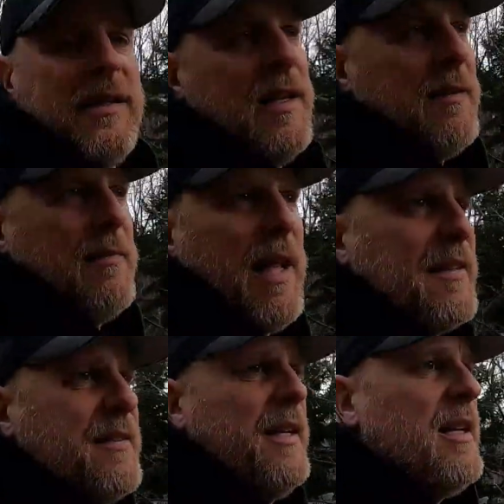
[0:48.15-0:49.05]
and then
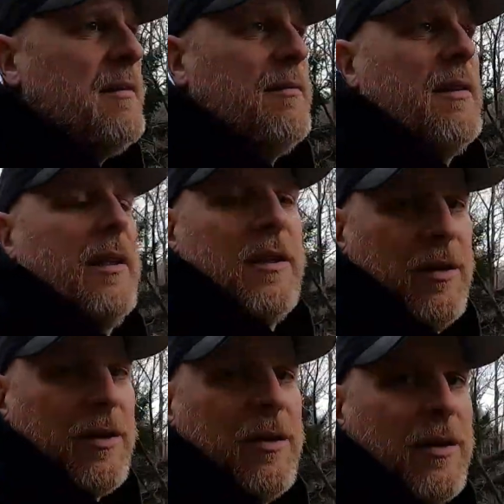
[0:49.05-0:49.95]
that's it.
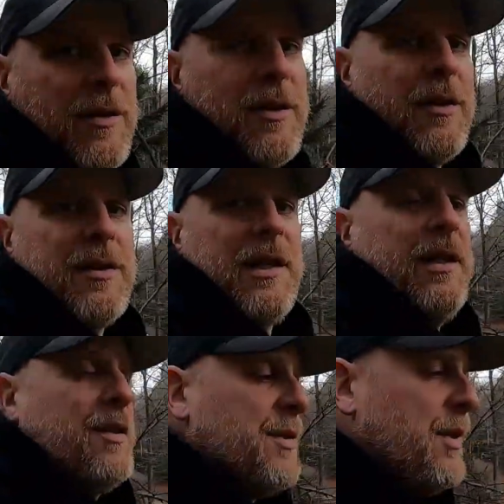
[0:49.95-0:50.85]
You're going to start
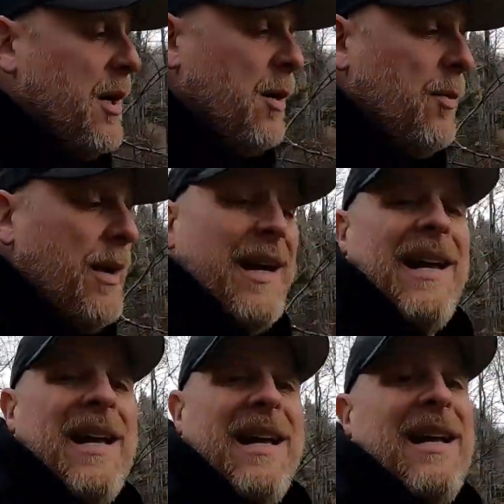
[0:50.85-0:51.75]
seeing snow,
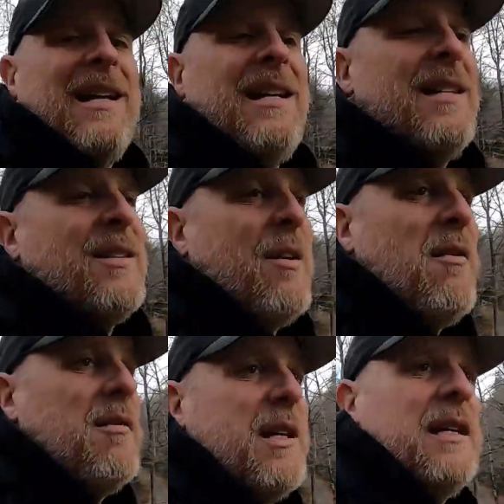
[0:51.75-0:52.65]
and it's
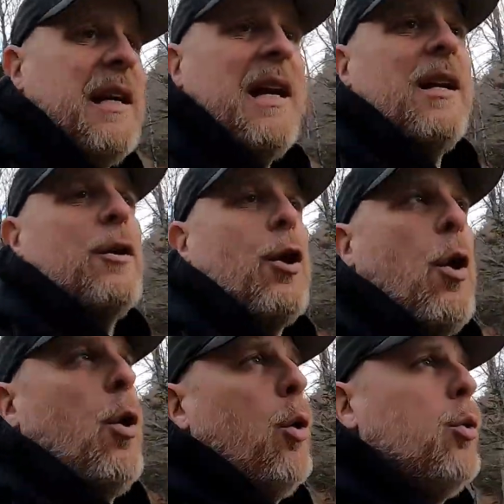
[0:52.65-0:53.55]
going to get
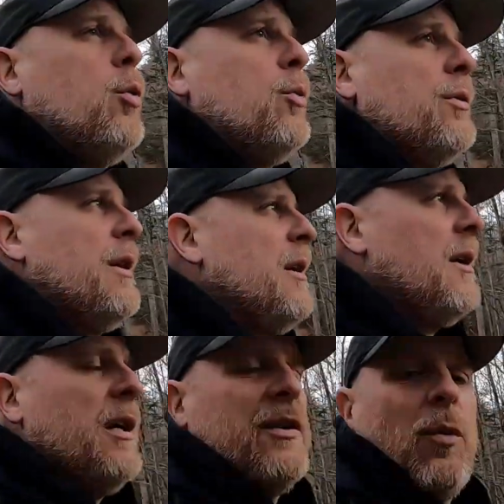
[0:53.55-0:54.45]
cold.
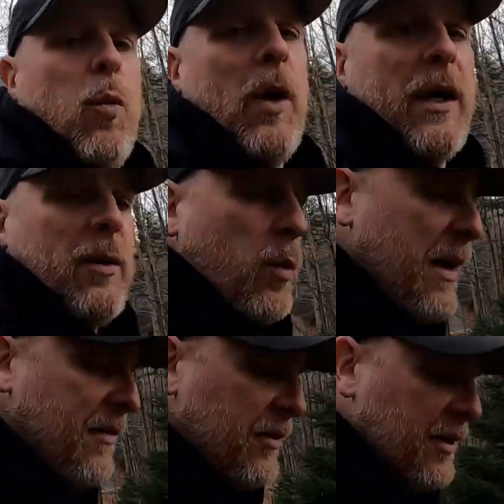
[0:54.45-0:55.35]
It's weird
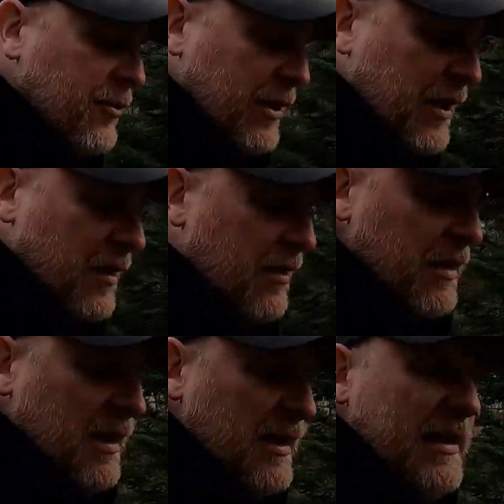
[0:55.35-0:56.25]
weather this year.
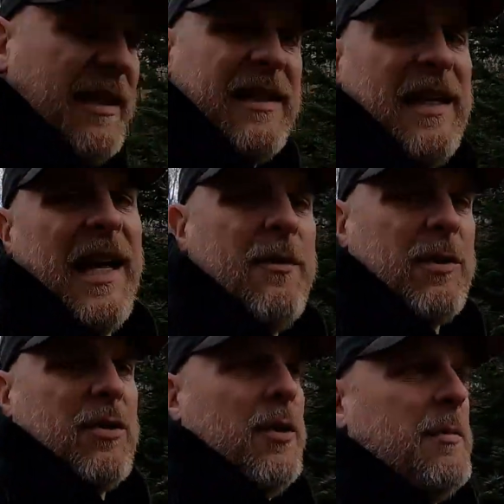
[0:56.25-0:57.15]
They said today
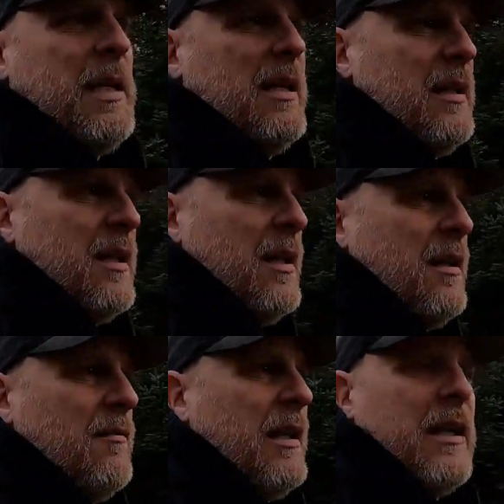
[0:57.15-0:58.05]
was going to be in
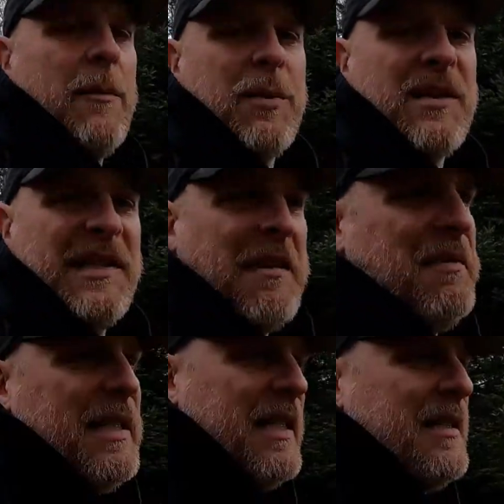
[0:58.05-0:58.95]
like upper
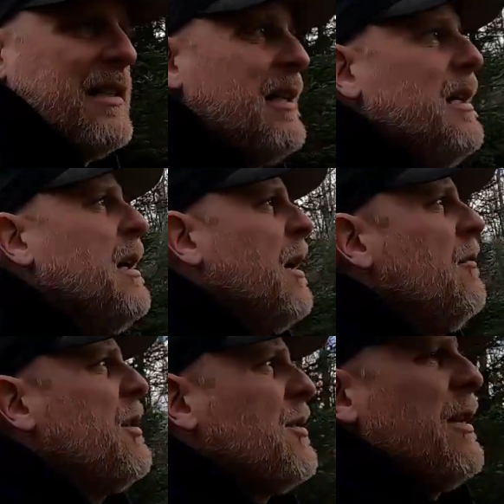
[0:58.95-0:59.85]
70s. It
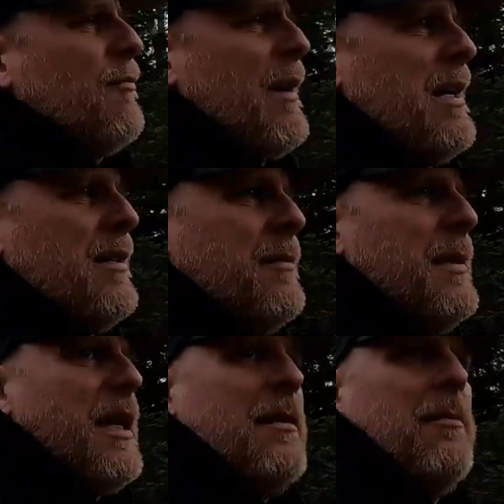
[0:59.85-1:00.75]
looks like rain to
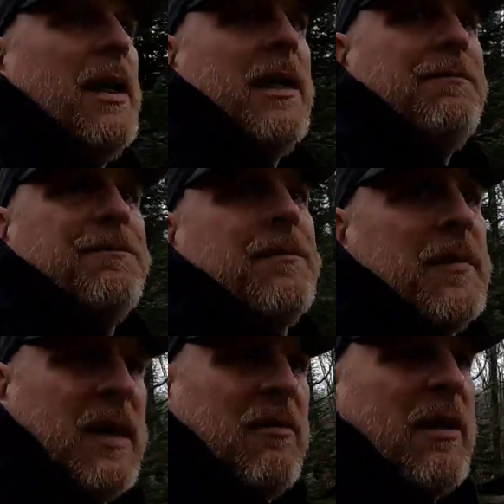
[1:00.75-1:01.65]
me, but
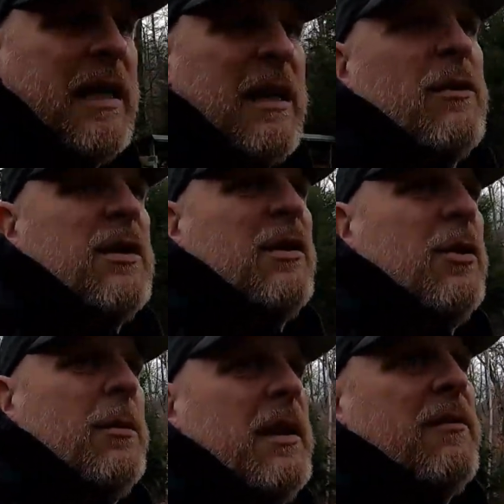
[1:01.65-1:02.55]
right now it's a little
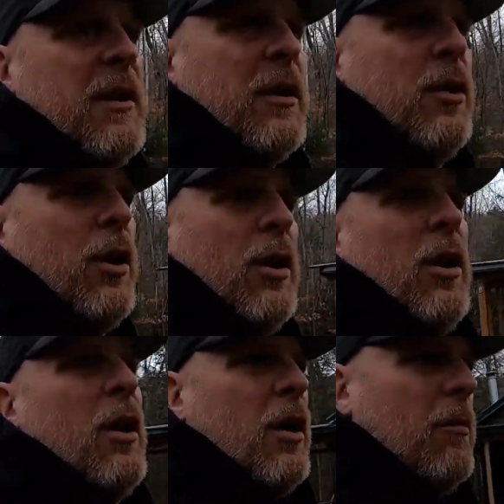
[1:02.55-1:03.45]
bit of a